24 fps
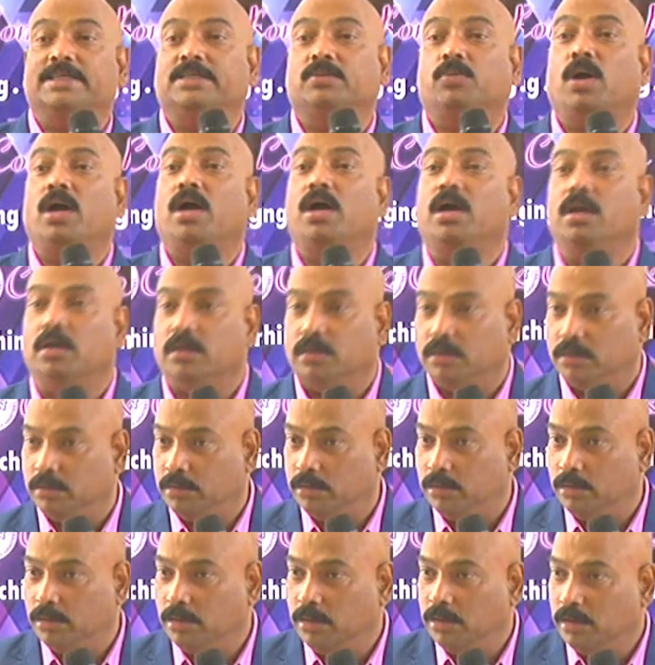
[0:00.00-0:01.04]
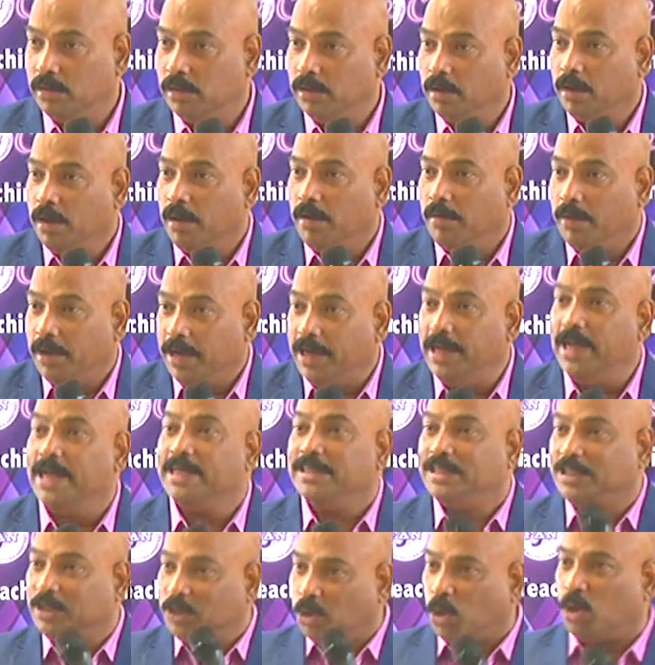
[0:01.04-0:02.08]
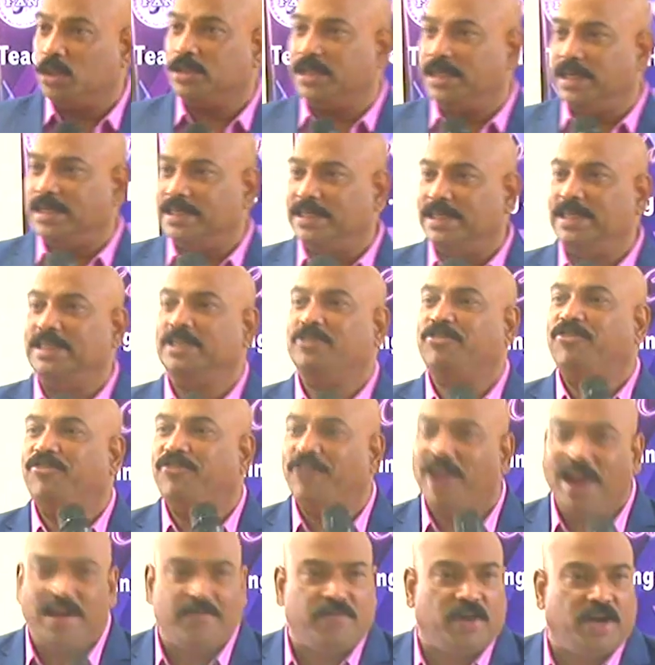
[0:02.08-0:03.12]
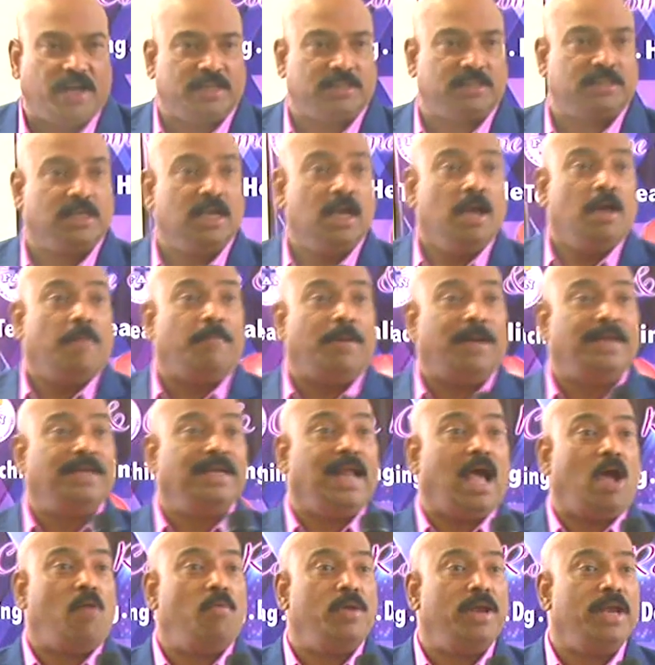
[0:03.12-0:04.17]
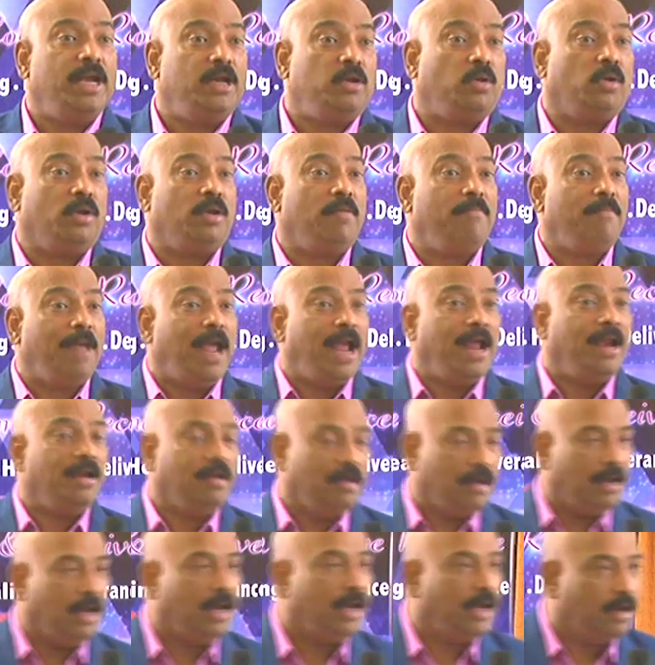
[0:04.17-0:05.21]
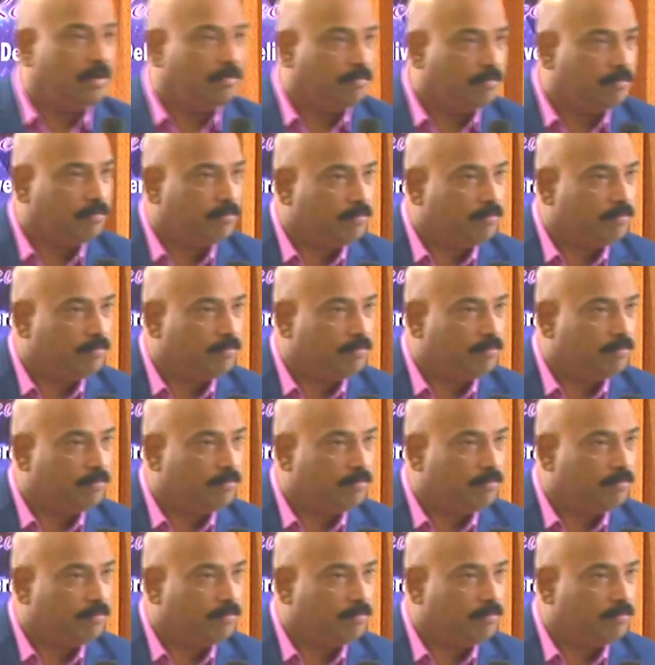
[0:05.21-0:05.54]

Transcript: Word. He has chosen us, He has favored us, but now we need to remain in Him.